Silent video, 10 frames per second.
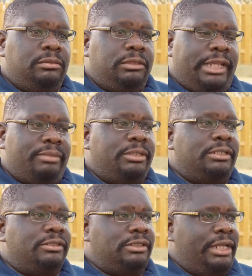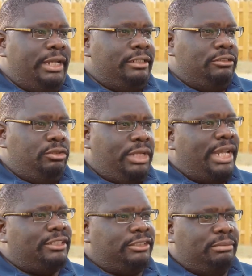That means that you
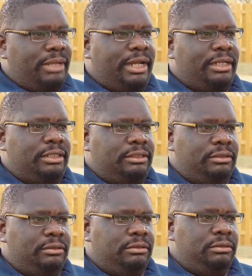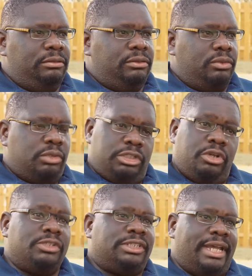got somebody on
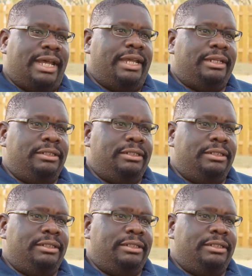your side.